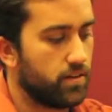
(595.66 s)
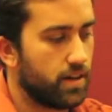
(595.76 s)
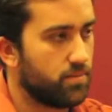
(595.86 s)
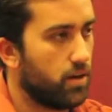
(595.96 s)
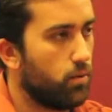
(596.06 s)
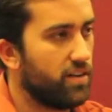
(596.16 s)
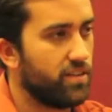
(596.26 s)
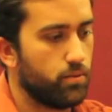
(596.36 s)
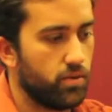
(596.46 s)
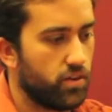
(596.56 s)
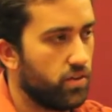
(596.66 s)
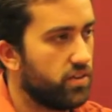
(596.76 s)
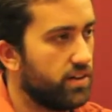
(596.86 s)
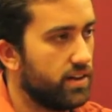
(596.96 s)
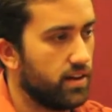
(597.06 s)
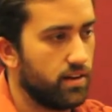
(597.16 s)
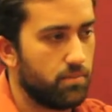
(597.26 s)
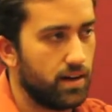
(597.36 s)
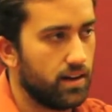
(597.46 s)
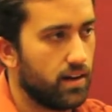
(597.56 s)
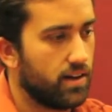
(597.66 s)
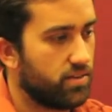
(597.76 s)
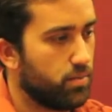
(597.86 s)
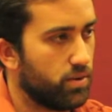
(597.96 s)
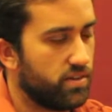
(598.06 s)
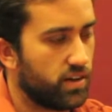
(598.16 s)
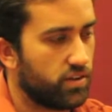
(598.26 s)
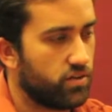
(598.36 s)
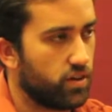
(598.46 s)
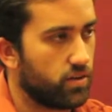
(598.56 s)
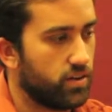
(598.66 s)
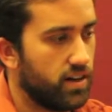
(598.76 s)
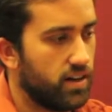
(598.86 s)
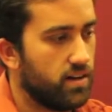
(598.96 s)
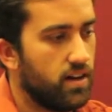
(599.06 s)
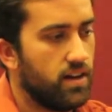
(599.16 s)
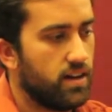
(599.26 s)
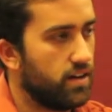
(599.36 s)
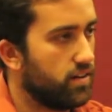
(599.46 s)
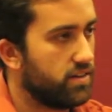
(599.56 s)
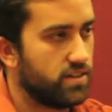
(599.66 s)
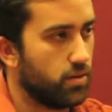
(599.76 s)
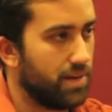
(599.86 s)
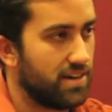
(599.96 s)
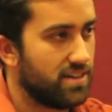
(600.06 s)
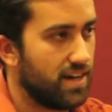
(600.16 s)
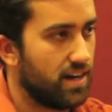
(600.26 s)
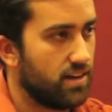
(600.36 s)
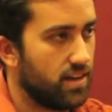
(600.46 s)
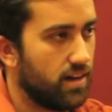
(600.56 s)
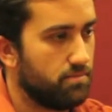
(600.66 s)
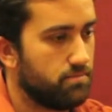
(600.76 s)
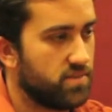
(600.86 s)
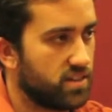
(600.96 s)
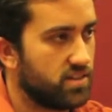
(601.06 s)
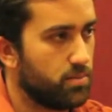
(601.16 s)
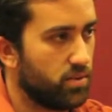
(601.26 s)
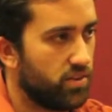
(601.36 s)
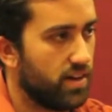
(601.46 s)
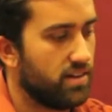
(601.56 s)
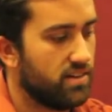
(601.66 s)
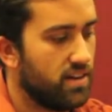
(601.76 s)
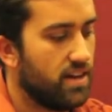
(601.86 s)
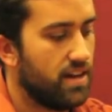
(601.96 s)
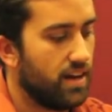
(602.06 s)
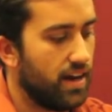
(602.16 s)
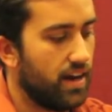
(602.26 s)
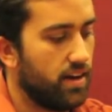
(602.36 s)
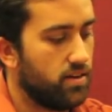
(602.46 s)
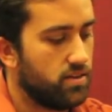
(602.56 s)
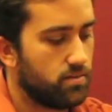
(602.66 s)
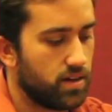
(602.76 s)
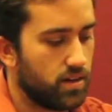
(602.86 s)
kept on watching the results, and little by little, as the precincts trickled in, I still maintained that 60%. And,